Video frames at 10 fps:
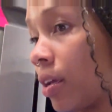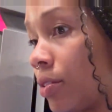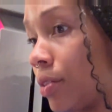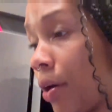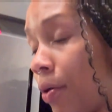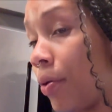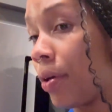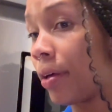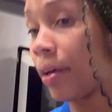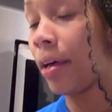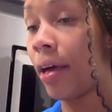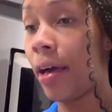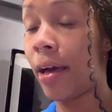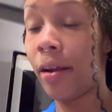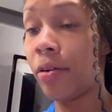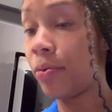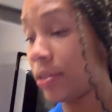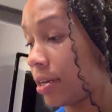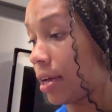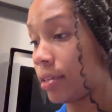So I don't know what
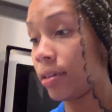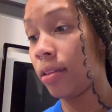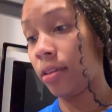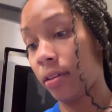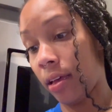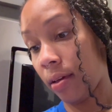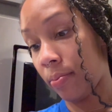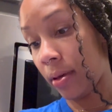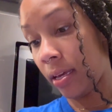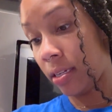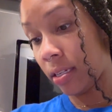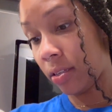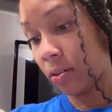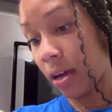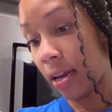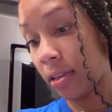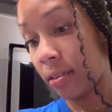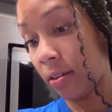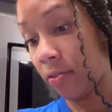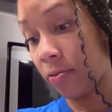tonight's going to look like, but he just cried
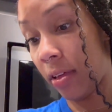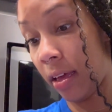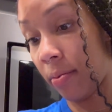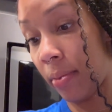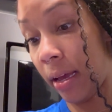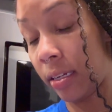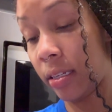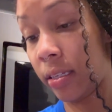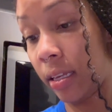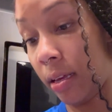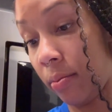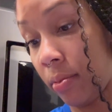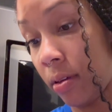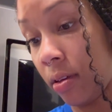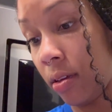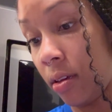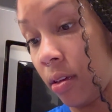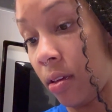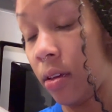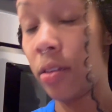himself like back to sleep.
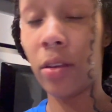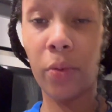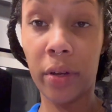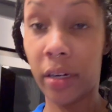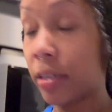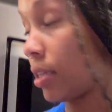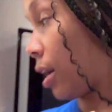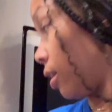So we're going to see how